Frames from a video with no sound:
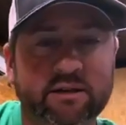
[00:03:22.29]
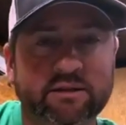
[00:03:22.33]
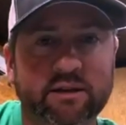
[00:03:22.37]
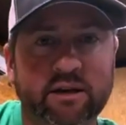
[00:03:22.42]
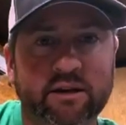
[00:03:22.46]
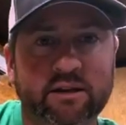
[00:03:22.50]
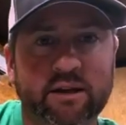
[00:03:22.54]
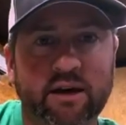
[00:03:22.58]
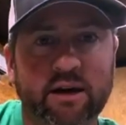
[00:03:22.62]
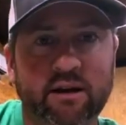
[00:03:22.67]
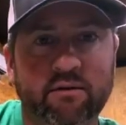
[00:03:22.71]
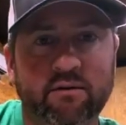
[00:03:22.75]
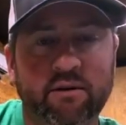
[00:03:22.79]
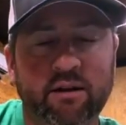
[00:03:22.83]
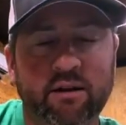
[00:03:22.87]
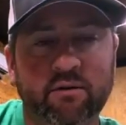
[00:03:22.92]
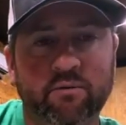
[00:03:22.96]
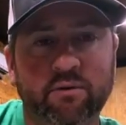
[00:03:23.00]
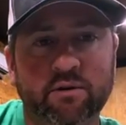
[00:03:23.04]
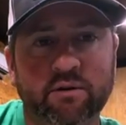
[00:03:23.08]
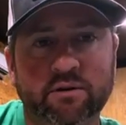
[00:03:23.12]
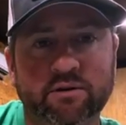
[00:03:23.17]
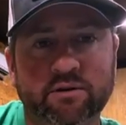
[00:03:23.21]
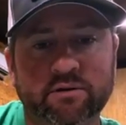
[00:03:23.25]
things like that
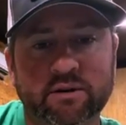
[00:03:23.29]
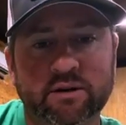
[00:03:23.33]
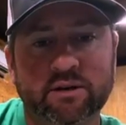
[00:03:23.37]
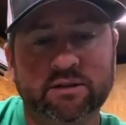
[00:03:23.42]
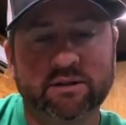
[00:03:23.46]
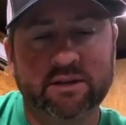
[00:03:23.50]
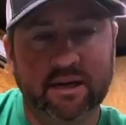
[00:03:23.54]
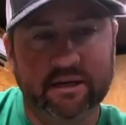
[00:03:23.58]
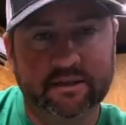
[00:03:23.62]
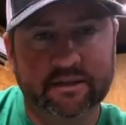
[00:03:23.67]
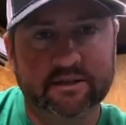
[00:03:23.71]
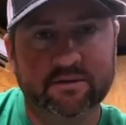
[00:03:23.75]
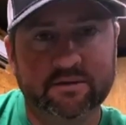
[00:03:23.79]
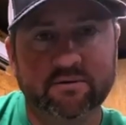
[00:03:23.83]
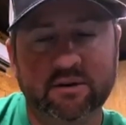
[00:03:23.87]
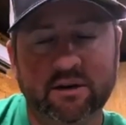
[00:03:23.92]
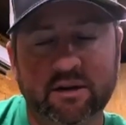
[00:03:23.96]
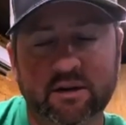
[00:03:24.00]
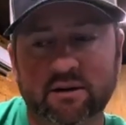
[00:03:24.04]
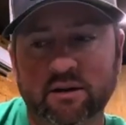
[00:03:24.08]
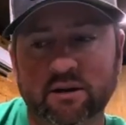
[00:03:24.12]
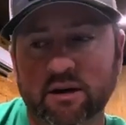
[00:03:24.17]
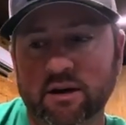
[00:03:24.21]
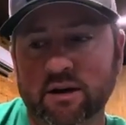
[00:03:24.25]
around the willow trees, Texas
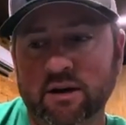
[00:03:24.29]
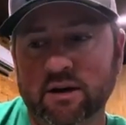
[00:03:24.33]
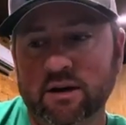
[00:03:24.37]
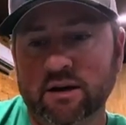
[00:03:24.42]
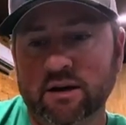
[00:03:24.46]
rig.